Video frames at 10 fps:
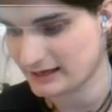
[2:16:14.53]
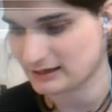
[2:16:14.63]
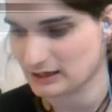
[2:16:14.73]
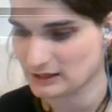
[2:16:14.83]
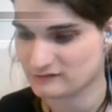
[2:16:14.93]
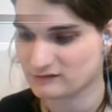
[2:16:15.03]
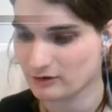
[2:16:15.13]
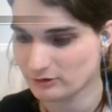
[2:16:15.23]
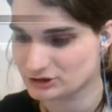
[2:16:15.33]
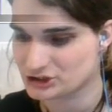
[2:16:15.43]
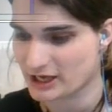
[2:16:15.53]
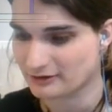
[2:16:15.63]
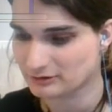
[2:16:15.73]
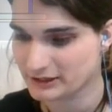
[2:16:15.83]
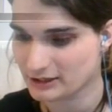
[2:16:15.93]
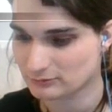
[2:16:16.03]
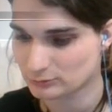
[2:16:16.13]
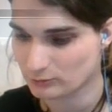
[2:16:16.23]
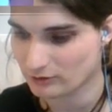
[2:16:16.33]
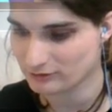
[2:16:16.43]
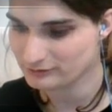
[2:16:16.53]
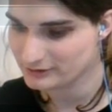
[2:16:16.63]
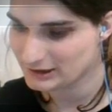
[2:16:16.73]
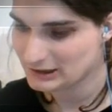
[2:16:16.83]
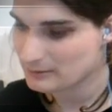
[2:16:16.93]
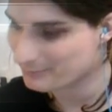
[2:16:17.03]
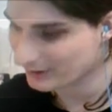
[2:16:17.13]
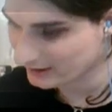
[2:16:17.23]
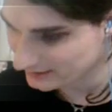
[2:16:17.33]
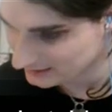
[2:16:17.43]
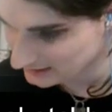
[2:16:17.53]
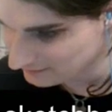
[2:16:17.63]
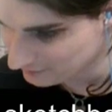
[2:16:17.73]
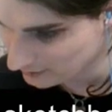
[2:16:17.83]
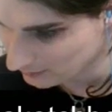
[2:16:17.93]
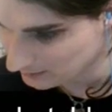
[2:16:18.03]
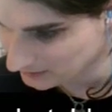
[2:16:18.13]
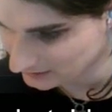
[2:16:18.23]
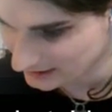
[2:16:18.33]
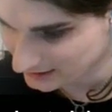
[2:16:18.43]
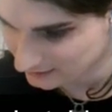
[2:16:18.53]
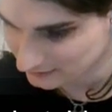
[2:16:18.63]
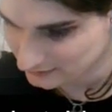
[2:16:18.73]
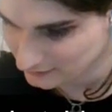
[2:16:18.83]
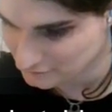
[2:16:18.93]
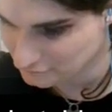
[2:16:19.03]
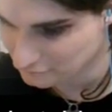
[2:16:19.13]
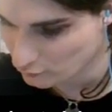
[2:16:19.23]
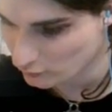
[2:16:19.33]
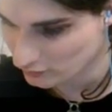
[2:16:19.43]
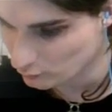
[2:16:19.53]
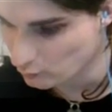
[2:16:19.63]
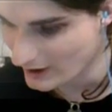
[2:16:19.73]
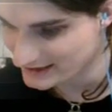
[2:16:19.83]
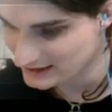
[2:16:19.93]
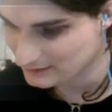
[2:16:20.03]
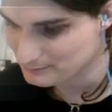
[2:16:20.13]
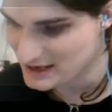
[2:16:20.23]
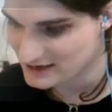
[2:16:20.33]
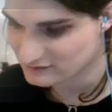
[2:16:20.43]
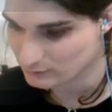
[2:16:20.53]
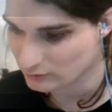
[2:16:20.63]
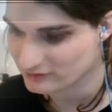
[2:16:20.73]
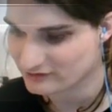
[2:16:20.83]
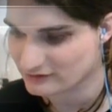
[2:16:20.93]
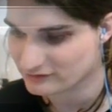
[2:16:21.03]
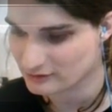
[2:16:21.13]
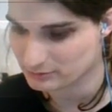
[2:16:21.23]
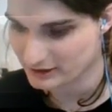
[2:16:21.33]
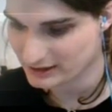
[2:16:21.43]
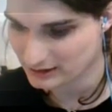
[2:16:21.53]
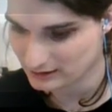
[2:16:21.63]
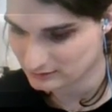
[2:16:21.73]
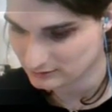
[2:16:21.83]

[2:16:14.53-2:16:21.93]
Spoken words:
It's still generally a rule, but for when it makes more sense to break it.